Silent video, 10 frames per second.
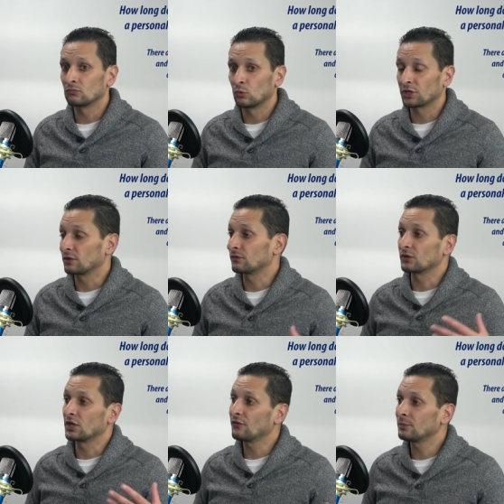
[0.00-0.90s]
working for
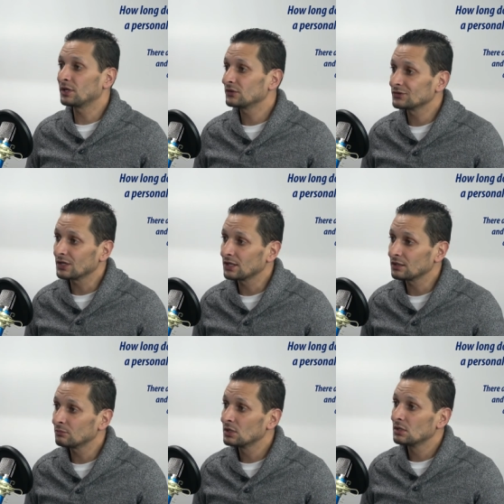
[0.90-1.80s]
the government at the
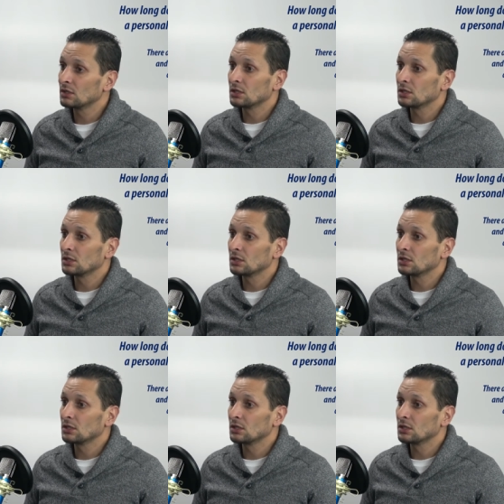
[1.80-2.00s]
time,